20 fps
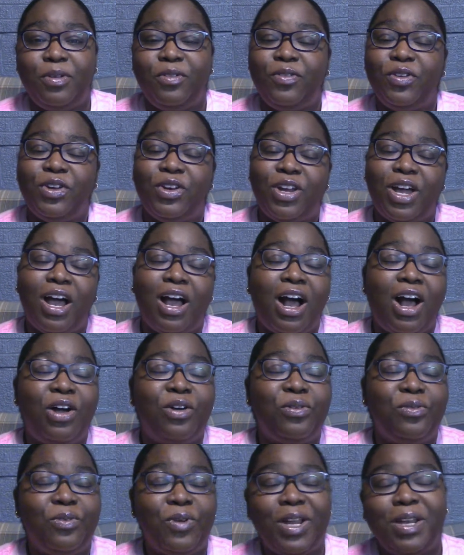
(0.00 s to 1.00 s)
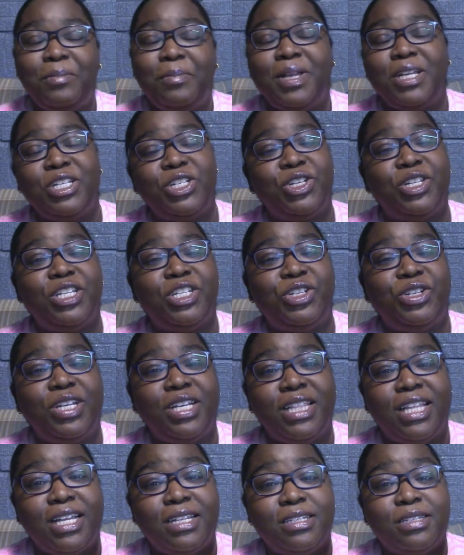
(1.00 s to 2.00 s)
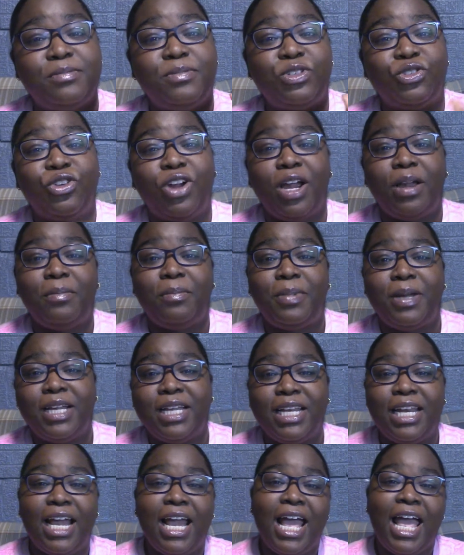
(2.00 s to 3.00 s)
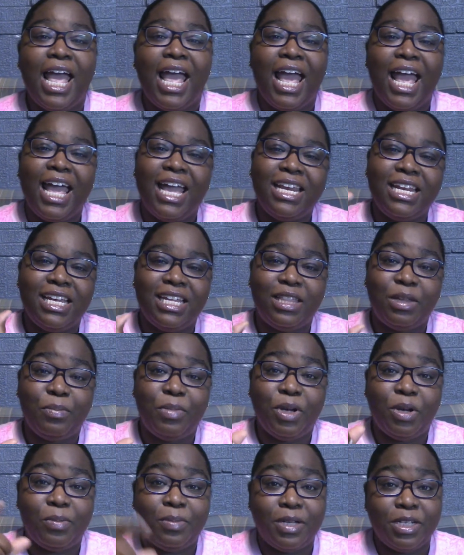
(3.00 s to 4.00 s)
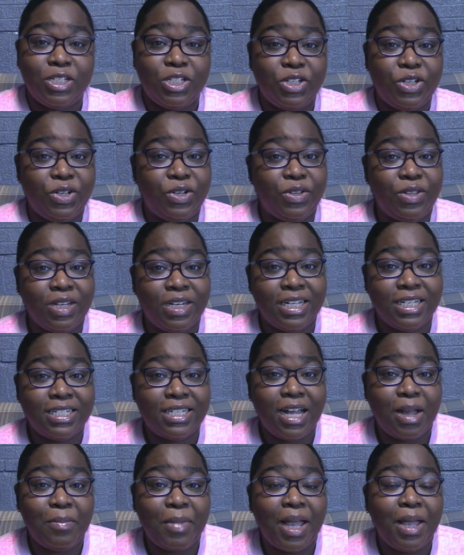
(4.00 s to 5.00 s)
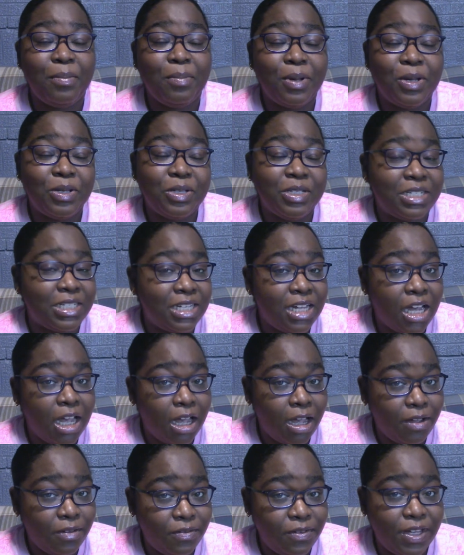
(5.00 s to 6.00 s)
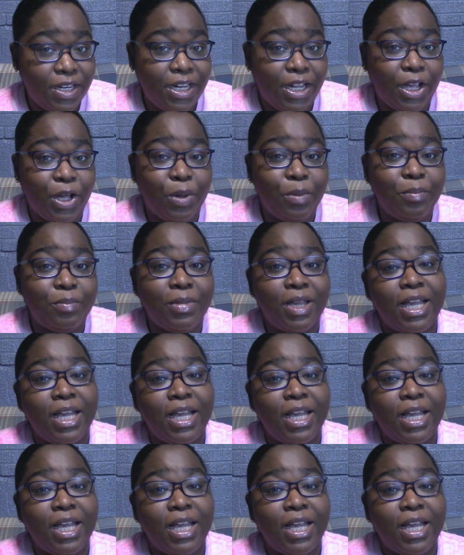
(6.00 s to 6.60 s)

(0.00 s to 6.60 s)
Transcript: If you're not already, make sure that you hit that subscribe button and hit the bell button so you know the next time I post a video.